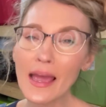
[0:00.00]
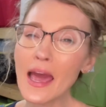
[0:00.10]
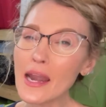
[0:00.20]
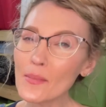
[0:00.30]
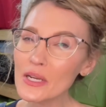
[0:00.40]

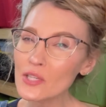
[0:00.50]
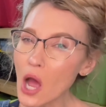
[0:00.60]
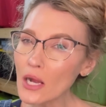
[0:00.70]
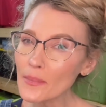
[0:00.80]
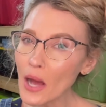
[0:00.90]
and I'm gonna
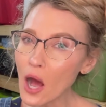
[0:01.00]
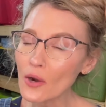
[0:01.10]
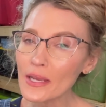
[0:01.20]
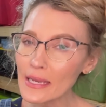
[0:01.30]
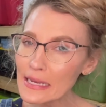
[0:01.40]
talk about
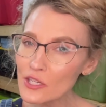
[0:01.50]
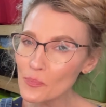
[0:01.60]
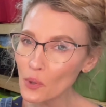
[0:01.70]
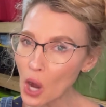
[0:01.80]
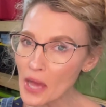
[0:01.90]
each
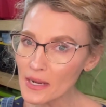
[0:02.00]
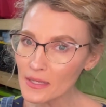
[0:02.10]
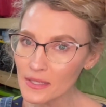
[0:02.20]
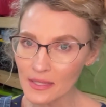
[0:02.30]
product